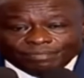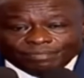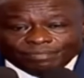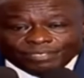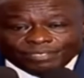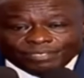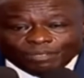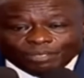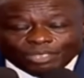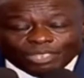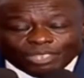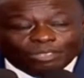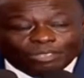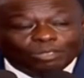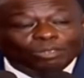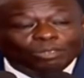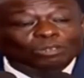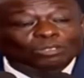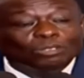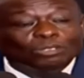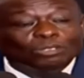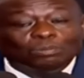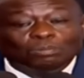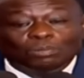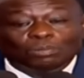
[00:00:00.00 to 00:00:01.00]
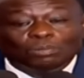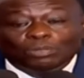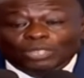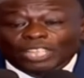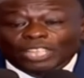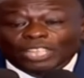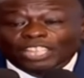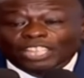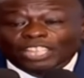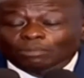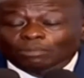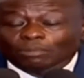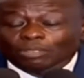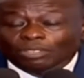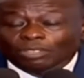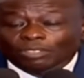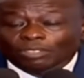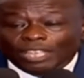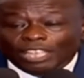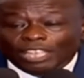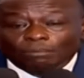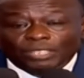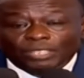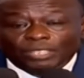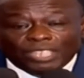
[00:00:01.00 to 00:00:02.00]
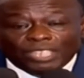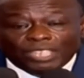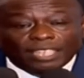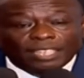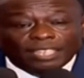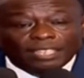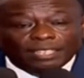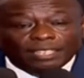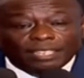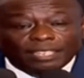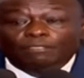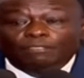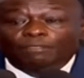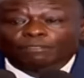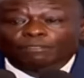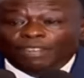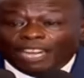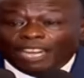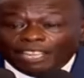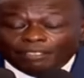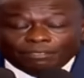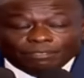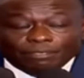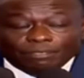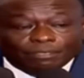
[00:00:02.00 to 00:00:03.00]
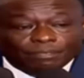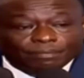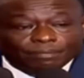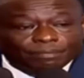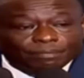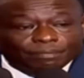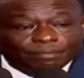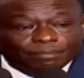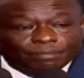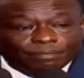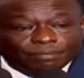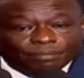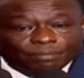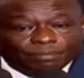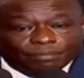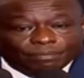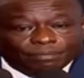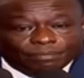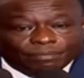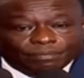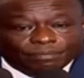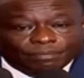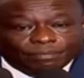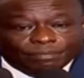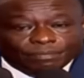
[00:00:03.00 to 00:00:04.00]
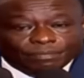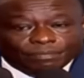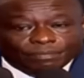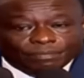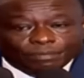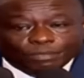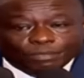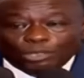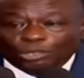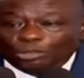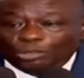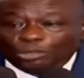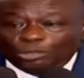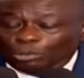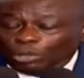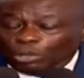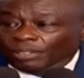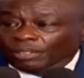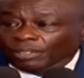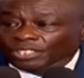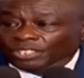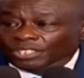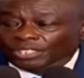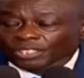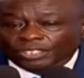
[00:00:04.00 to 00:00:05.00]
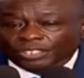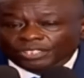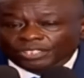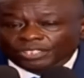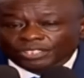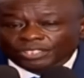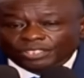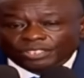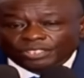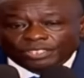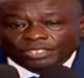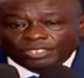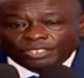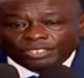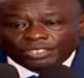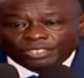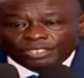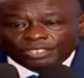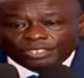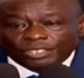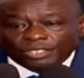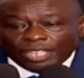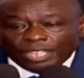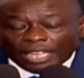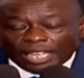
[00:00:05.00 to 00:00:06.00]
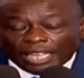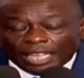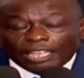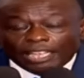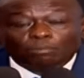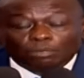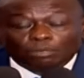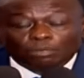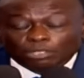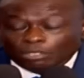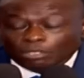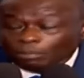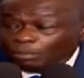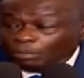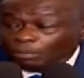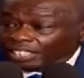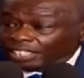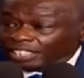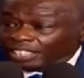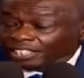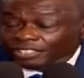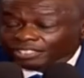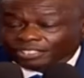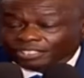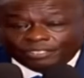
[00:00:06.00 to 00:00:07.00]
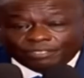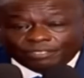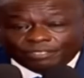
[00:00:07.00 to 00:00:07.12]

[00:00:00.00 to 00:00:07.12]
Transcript: We'll go to Bunge tomorrow. I'll be there at 5 for 2 hours, and I'll put my case.